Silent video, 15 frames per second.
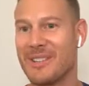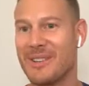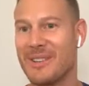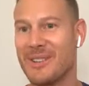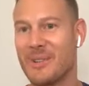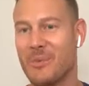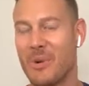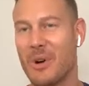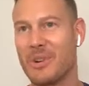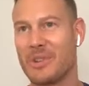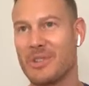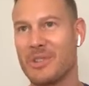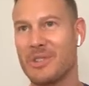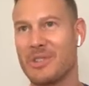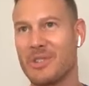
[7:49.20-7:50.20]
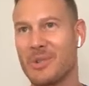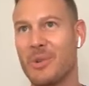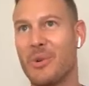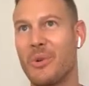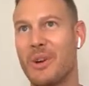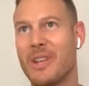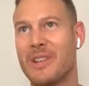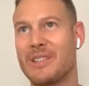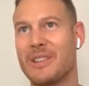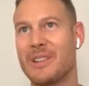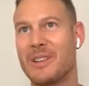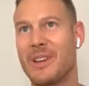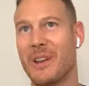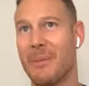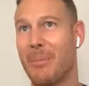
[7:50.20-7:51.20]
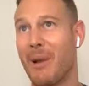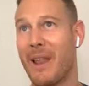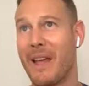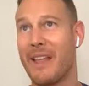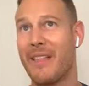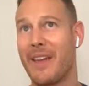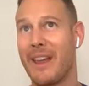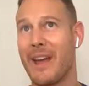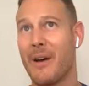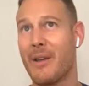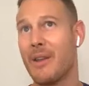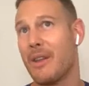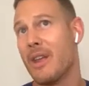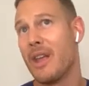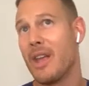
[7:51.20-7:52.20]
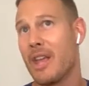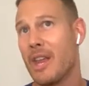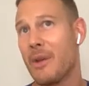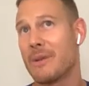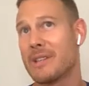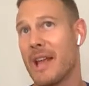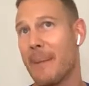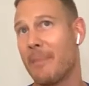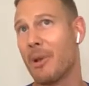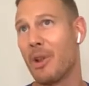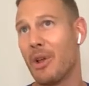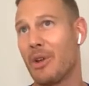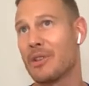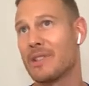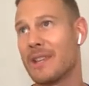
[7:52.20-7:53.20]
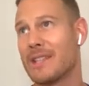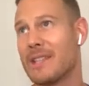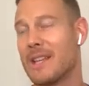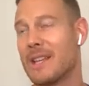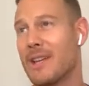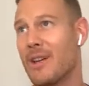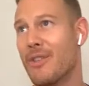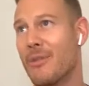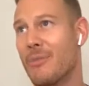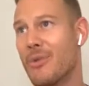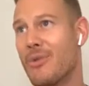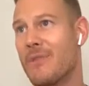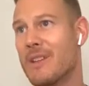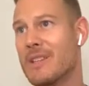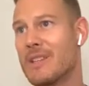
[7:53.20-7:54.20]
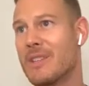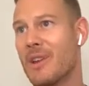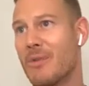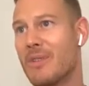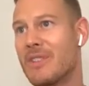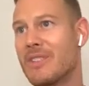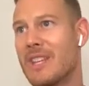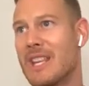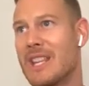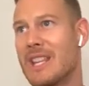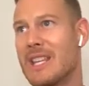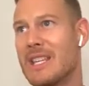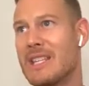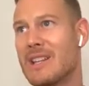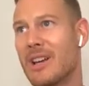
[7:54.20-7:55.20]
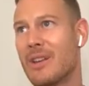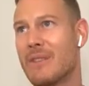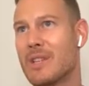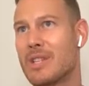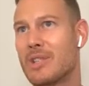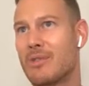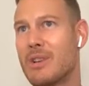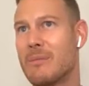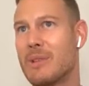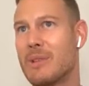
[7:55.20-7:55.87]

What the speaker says: to watch as a story, to kind of play that out. And, you know, it's happened lots, hasn't it, in other movies? You know, we've seen these kind of extreme